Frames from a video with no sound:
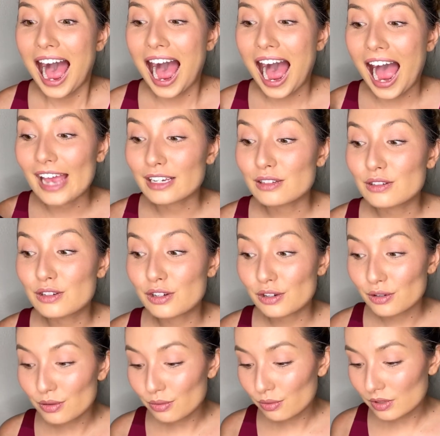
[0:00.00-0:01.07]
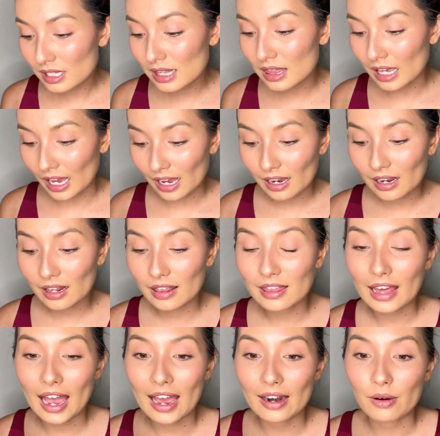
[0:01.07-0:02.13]
I do think
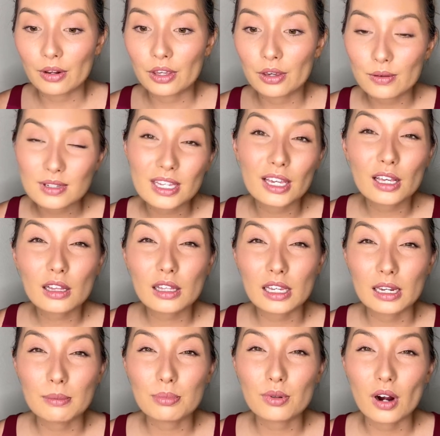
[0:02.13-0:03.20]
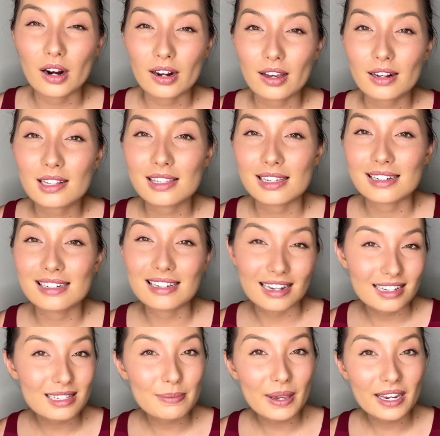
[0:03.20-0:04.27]
that using clean products
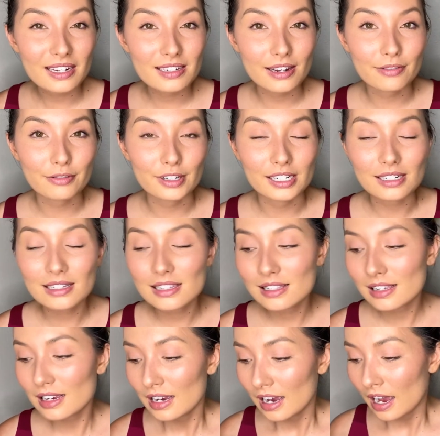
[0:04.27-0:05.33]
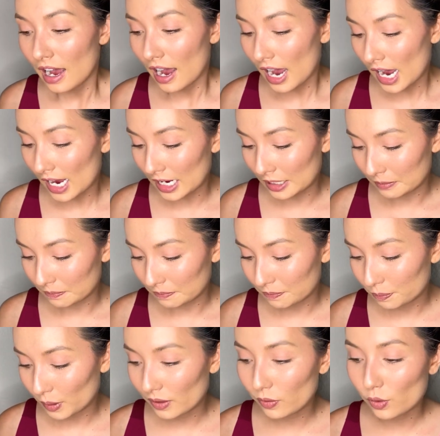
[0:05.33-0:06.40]
does make a difference, um,
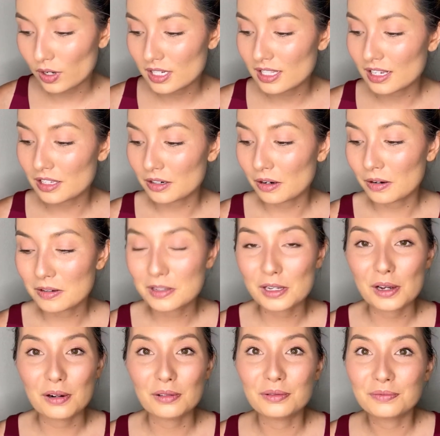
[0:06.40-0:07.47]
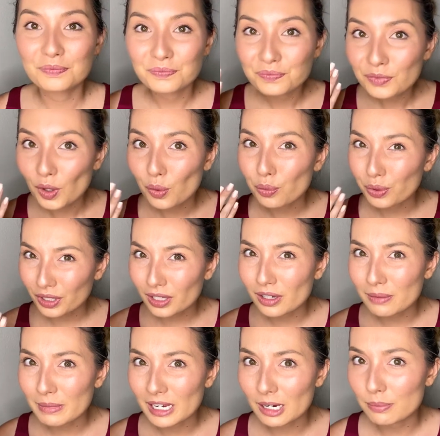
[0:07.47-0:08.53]
but of course these are also really
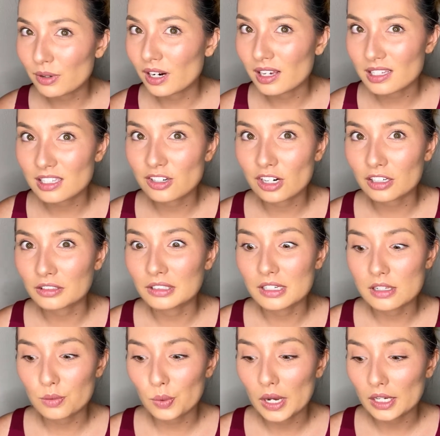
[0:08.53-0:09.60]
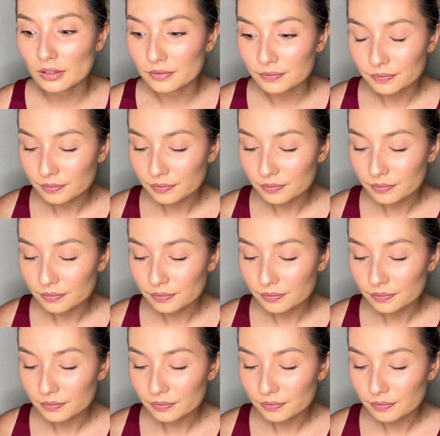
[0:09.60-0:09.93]
good makeup products in general as well.